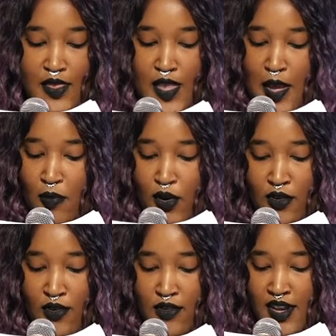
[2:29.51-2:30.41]
They
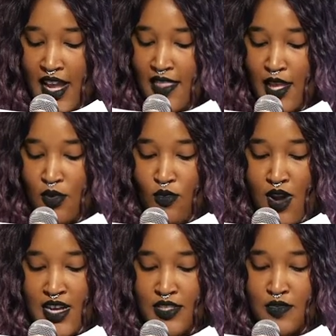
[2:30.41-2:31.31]
burn and then
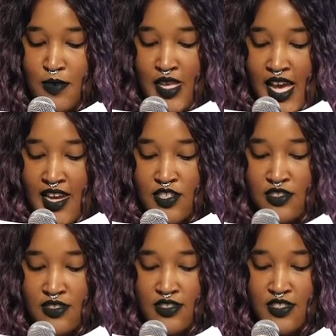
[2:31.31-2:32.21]
rise from the
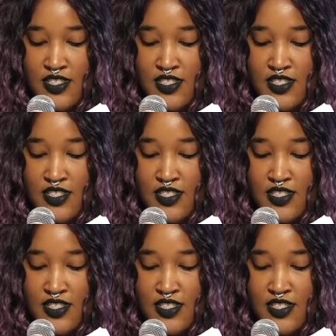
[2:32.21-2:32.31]
ashes